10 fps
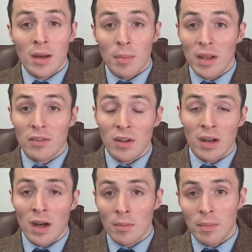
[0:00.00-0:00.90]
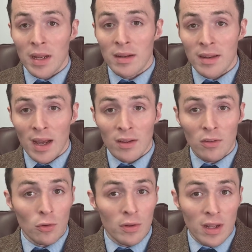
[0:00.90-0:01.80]
based on unpaid
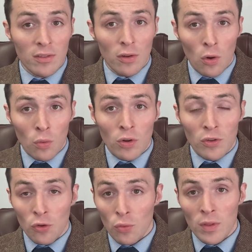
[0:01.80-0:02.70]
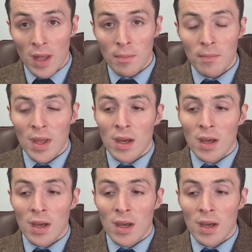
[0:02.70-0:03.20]
taxes or debts owed to them.